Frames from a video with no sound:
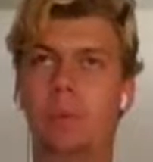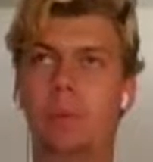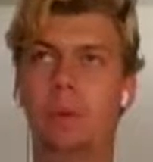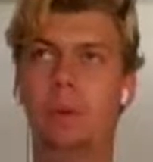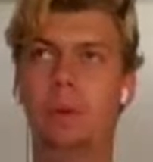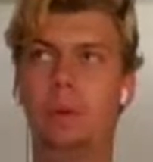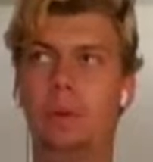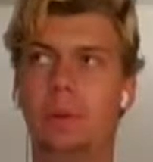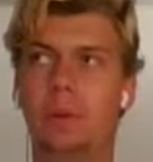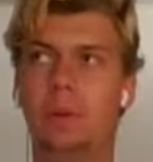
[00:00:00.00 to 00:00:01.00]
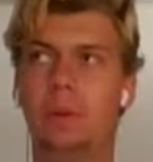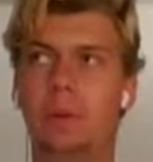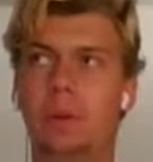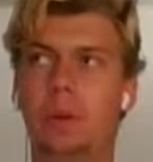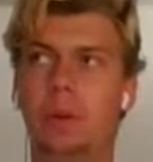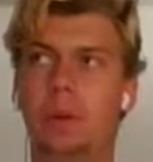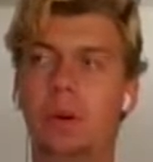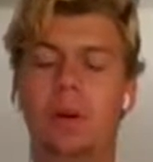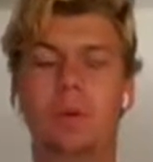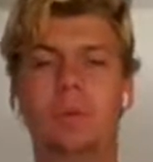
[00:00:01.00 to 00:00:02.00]
What else?
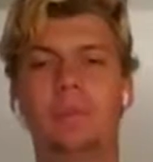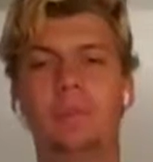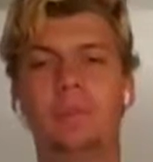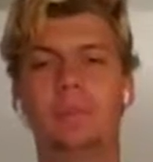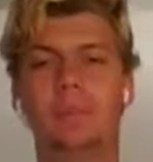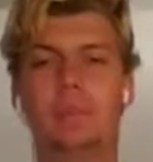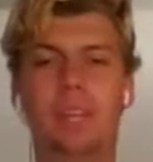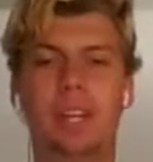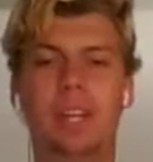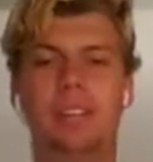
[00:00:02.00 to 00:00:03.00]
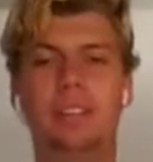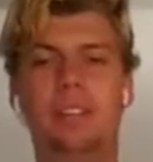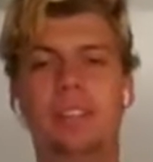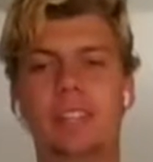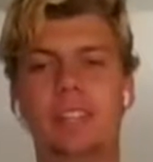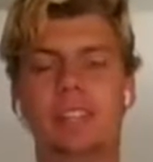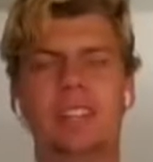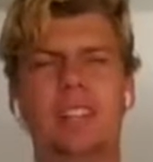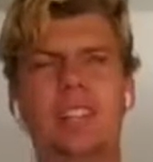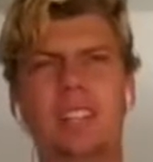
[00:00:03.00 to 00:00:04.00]
Oh, we went ATVing
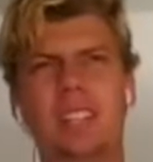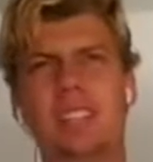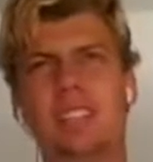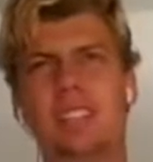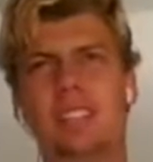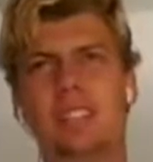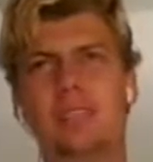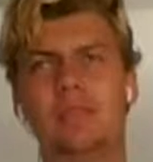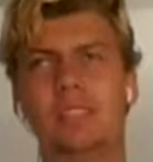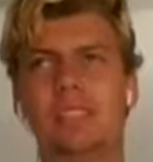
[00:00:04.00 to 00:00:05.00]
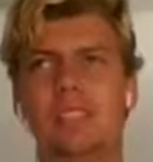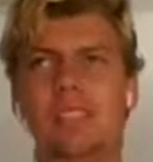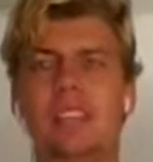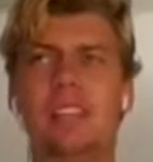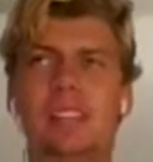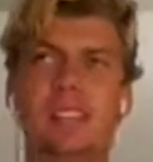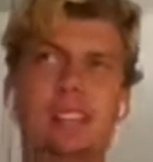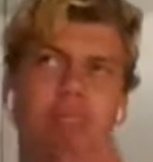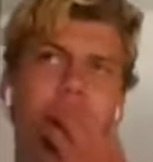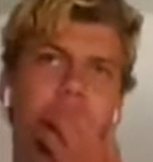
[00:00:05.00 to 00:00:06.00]
on Wednesday.
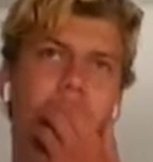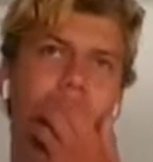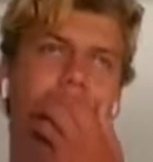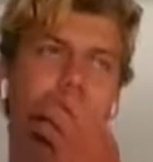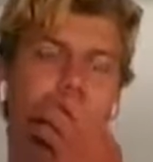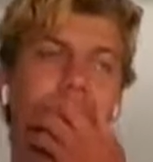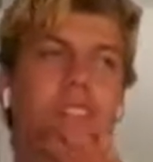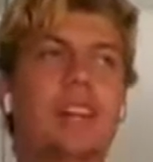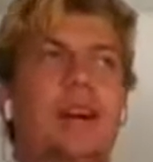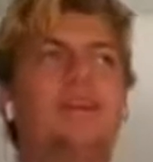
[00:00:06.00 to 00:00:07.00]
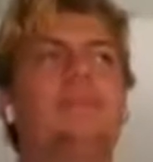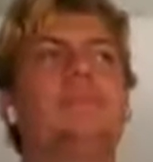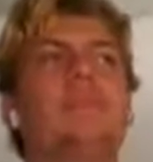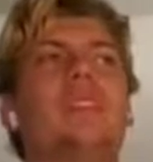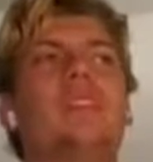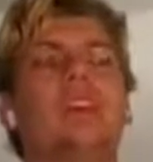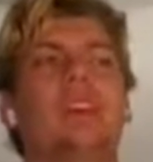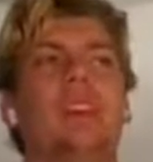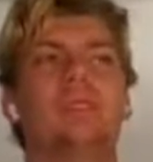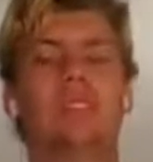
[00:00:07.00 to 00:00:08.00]
No, on Thursday.
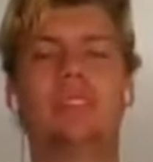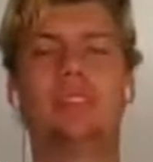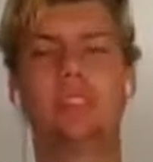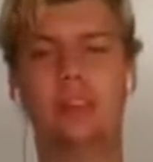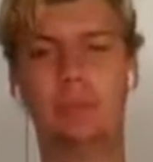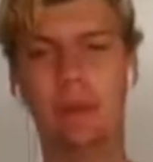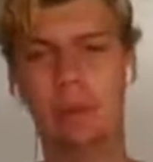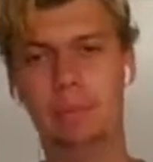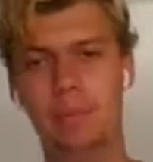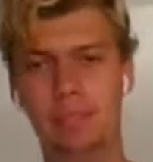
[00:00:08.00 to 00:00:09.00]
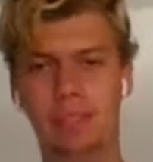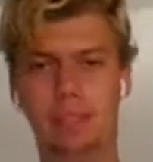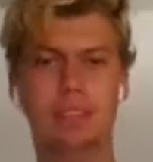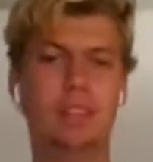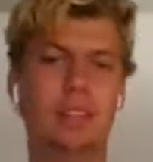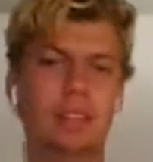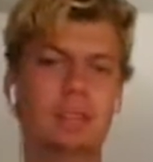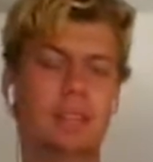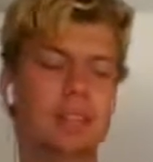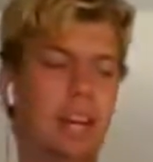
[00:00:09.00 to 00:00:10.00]
And what ended up happening is like
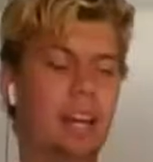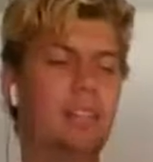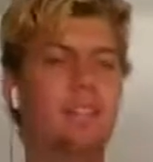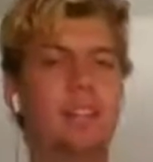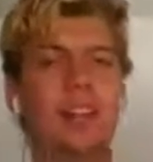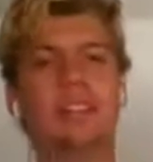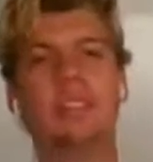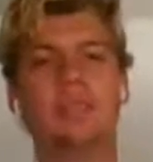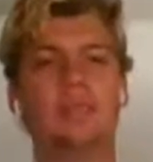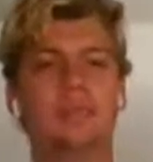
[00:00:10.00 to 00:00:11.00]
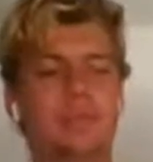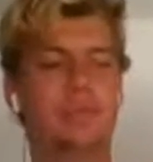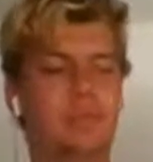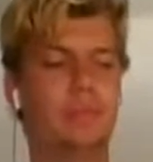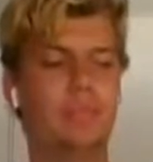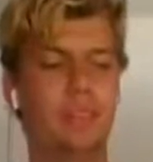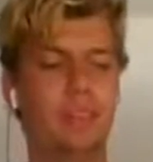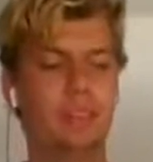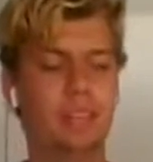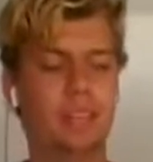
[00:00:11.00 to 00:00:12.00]
my dad was driving,
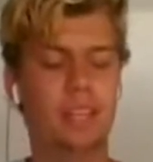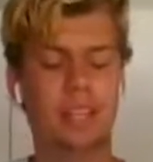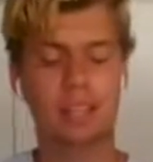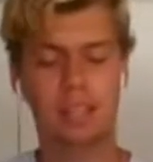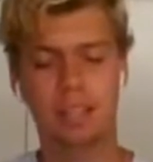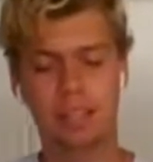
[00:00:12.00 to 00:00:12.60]
and we get